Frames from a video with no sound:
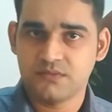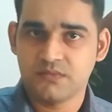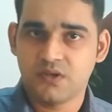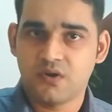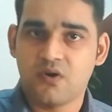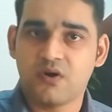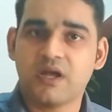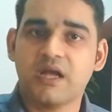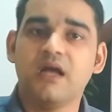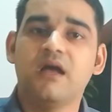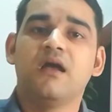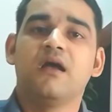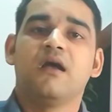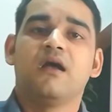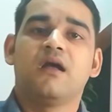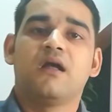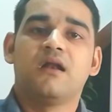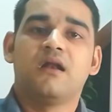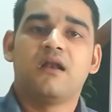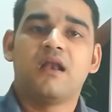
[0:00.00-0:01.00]
Okay,
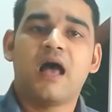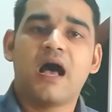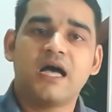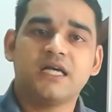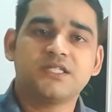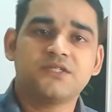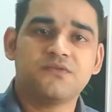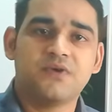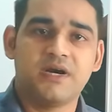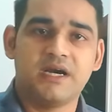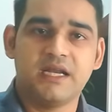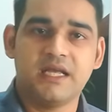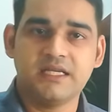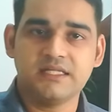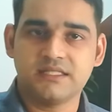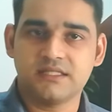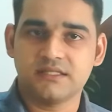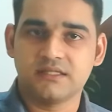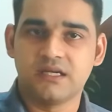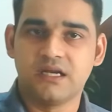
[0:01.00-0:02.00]
last one
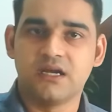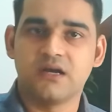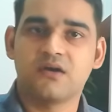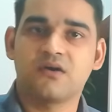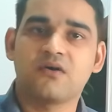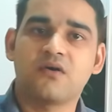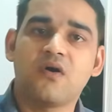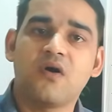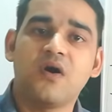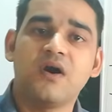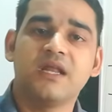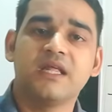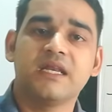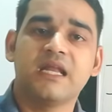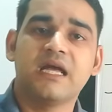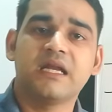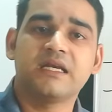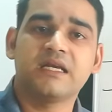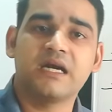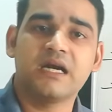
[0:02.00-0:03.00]
is
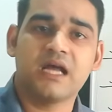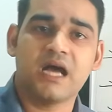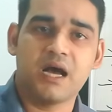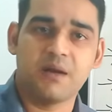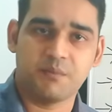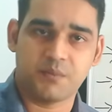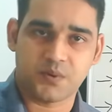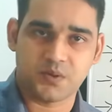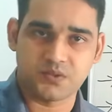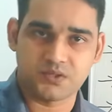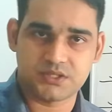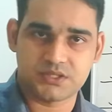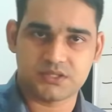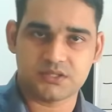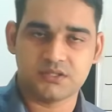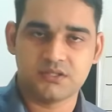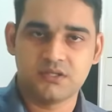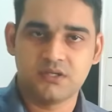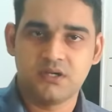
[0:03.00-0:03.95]
coordinated approach.